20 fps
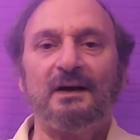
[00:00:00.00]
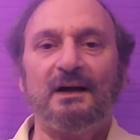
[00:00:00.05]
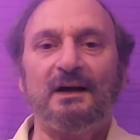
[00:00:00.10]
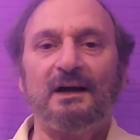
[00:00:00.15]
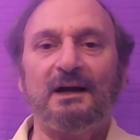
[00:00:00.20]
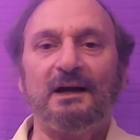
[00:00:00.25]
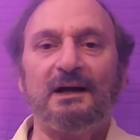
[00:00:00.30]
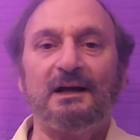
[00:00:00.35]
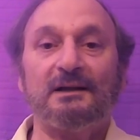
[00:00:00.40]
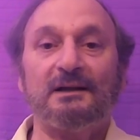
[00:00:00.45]

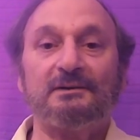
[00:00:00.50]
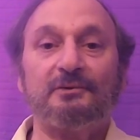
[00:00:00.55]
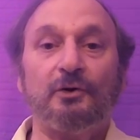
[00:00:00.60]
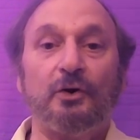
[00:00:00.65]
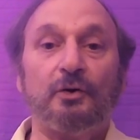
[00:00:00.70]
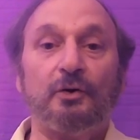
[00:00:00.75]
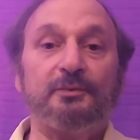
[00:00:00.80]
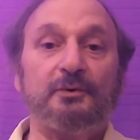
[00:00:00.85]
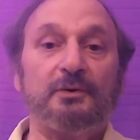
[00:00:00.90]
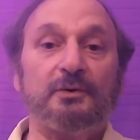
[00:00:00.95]
and
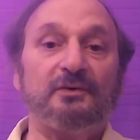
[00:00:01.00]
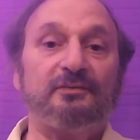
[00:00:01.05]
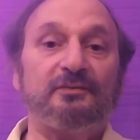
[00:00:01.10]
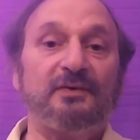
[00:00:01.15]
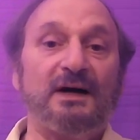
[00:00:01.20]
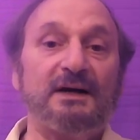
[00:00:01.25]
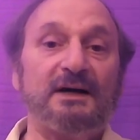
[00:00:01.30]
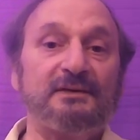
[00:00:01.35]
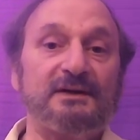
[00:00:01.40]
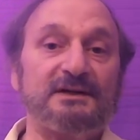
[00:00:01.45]
hope you will
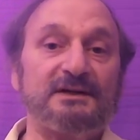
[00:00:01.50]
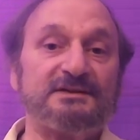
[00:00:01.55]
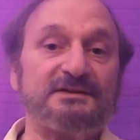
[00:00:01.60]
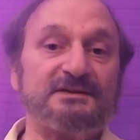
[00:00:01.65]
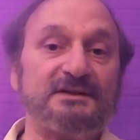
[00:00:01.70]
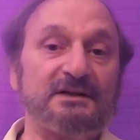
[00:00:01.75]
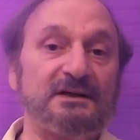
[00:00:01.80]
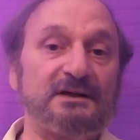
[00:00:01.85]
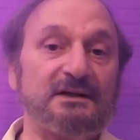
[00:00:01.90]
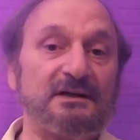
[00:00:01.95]
find this
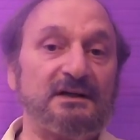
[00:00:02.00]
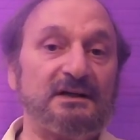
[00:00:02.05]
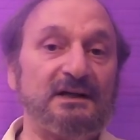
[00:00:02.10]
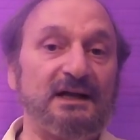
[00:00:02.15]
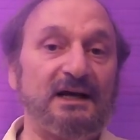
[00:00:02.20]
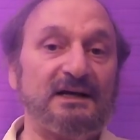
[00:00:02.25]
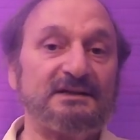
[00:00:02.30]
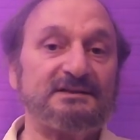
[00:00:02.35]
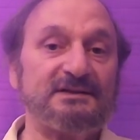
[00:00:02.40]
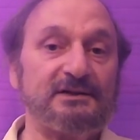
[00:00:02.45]

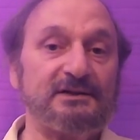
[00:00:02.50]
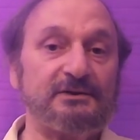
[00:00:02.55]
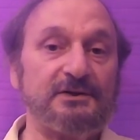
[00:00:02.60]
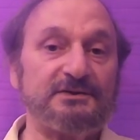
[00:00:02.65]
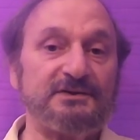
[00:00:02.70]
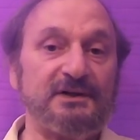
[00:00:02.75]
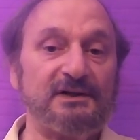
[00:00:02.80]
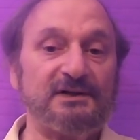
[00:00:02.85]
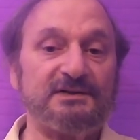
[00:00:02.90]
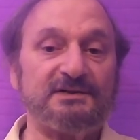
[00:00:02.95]
class interesting.